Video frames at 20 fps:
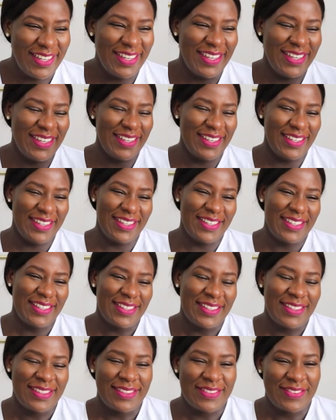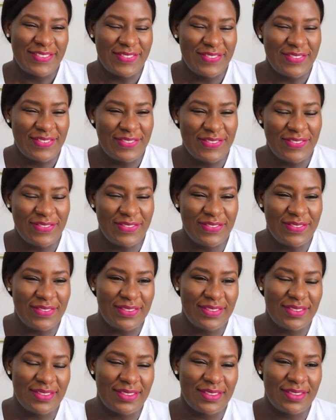
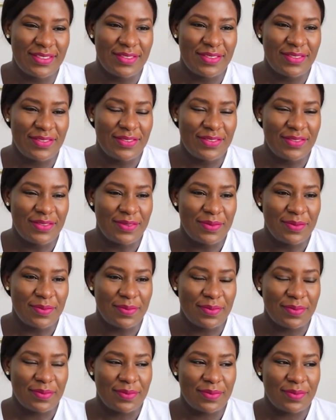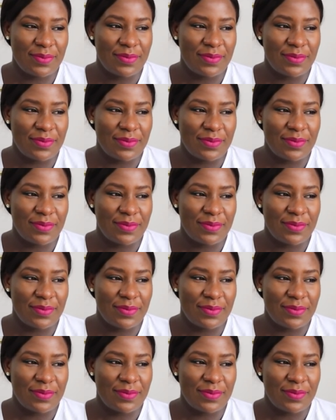This person isn't speaking.